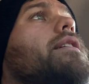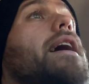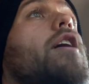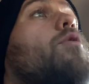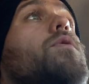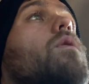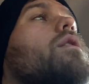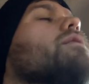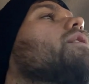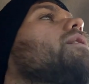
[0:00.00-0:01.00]
and I hope you
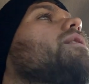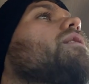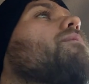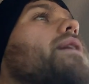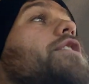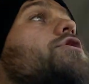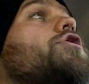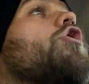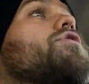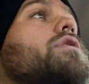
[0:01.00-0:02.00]
are, but I just
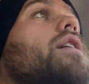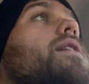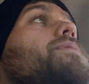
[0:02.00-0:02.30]
know there's a lot of